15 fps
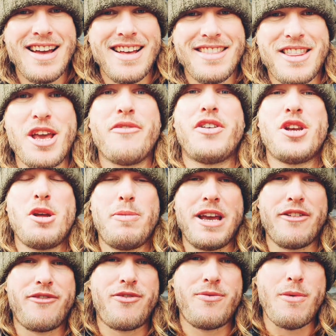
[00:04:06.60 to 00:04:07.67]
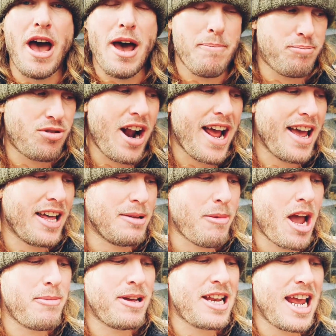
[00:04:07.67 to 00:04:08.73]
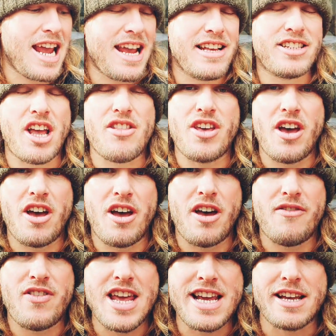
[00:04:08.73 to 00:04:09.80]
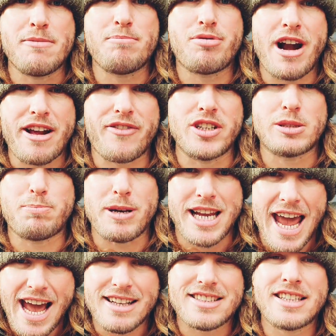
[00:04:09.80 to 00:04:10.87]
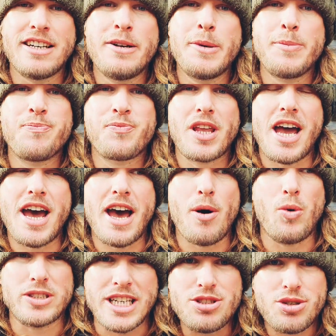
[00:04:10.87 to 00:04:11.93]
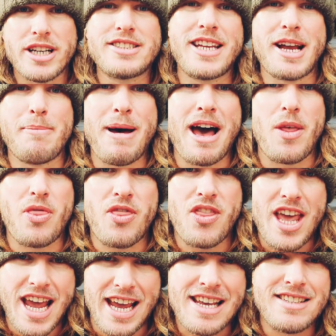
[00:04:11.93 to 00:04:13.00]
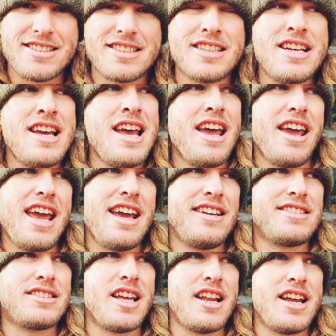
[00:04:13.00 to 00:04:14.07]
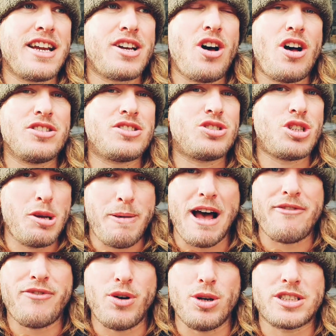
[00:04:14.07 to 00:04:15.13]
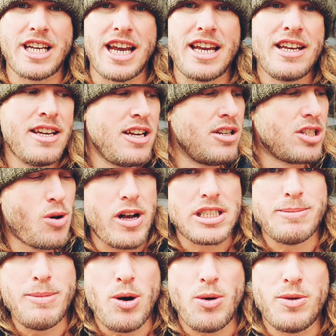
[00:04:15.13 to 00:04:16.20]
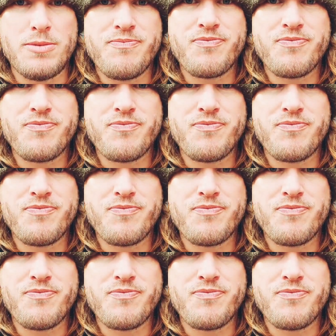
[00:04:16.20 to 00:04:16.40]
The other newbie at Pret at the moment is the vegan breakfast baguette. What's interesting about this is that it costs £2.40. It's quite small,